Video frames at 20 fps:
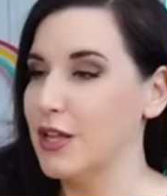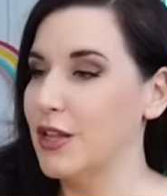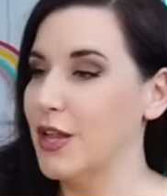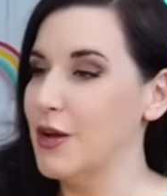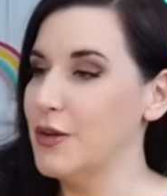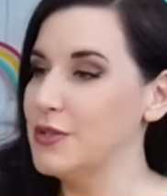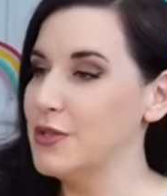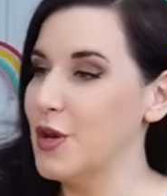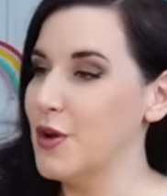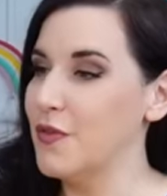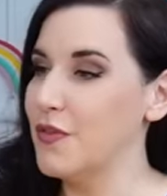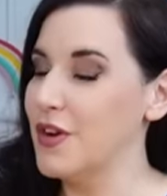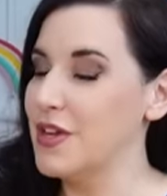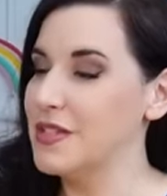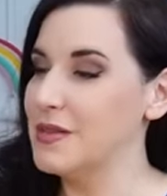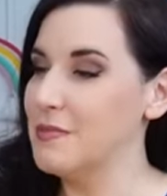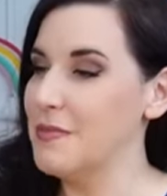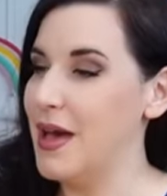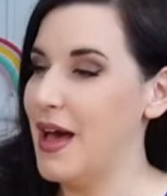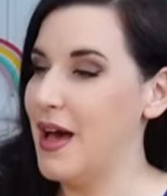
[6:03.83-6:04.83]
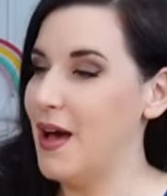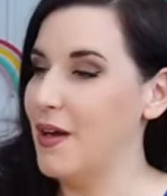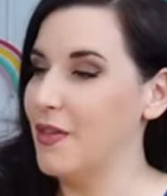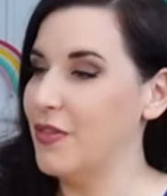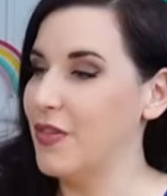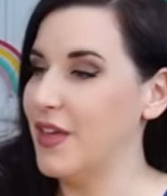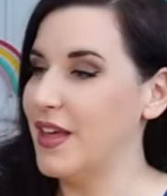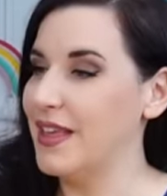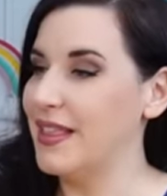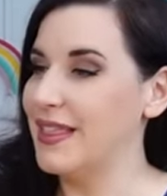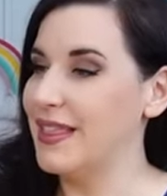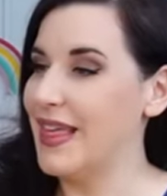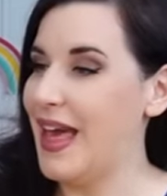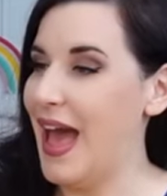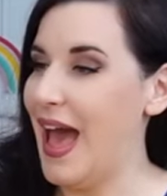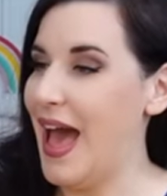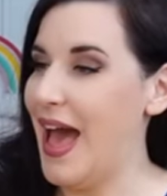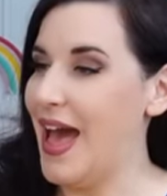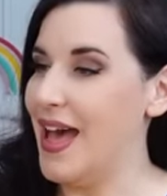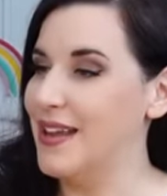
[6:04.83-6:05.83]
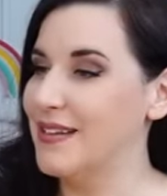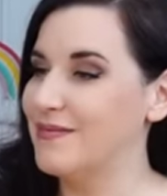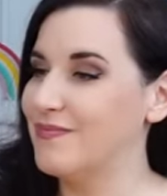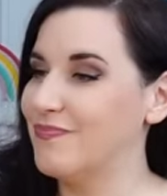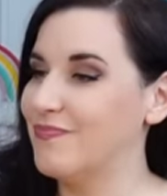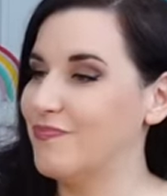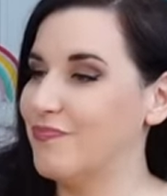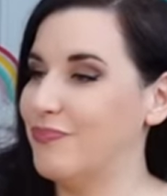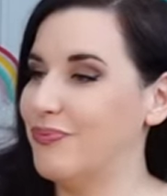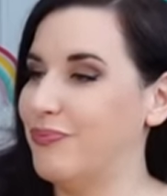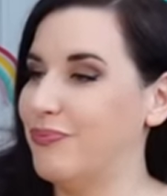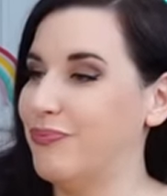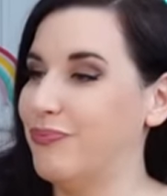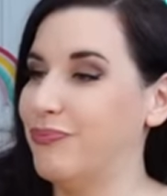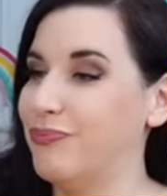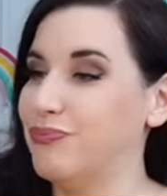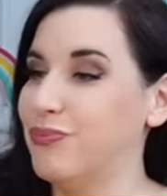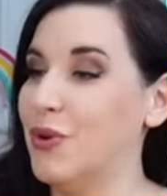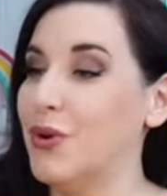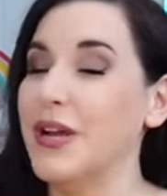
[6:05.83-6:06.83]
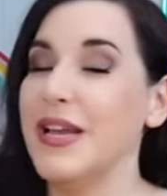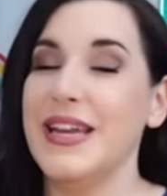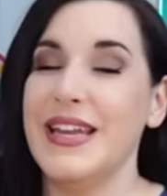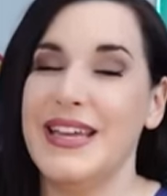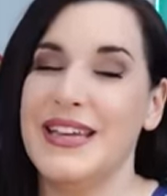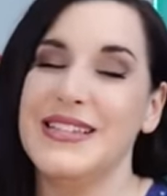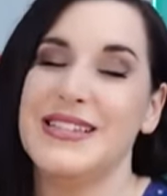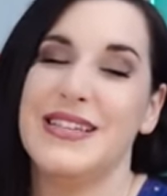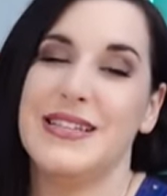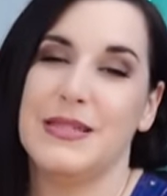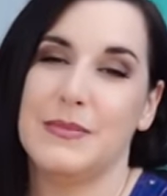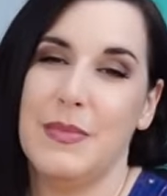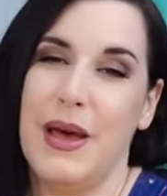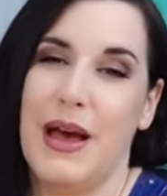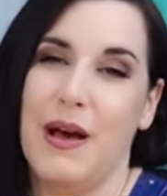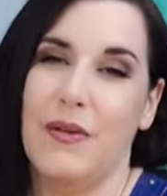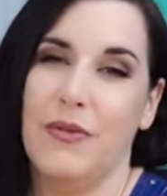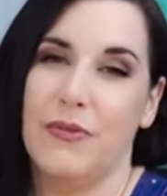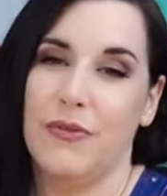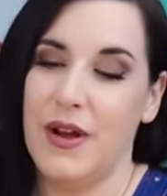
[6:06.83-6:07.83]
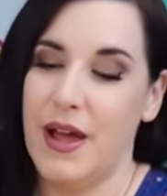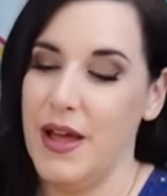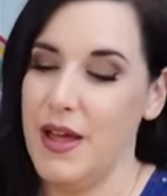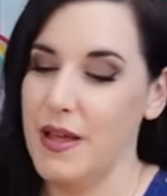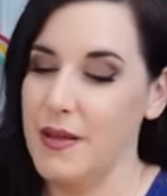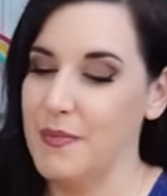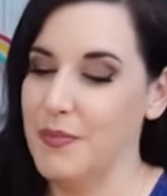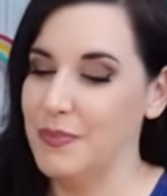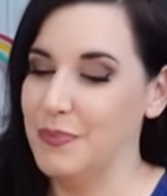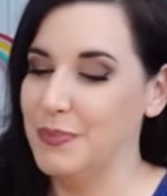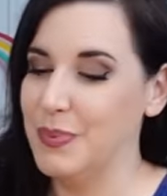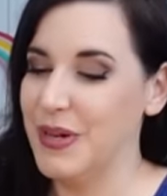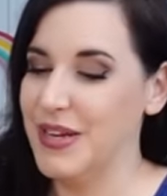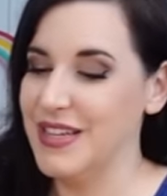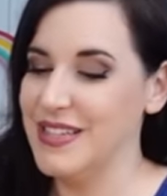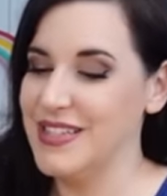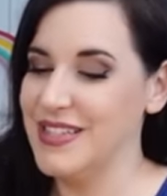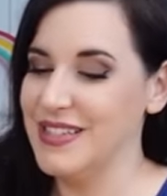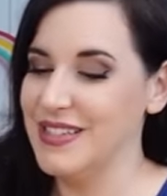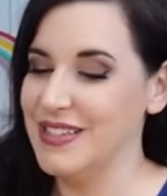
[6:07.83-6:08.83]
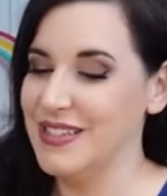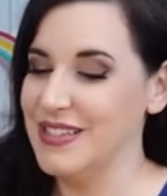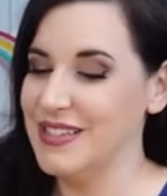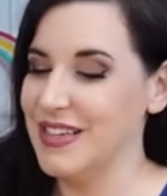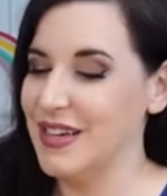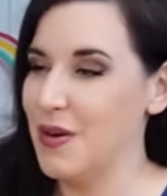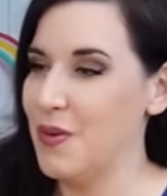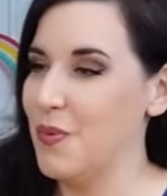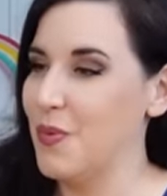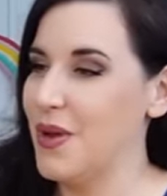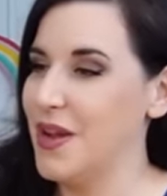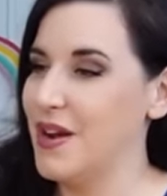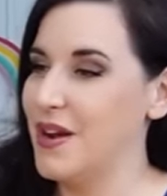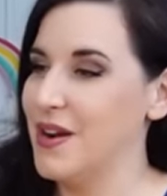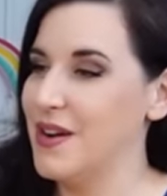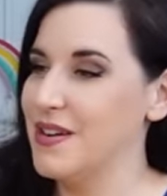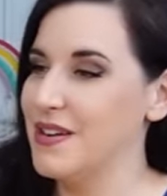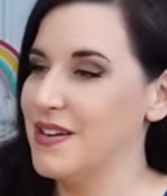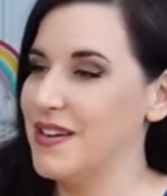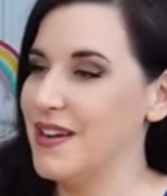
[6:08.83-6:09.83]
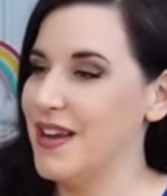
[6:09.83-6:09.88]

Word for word: close over its mouth like that. Or it is its mouth, right? But it just looks like a weird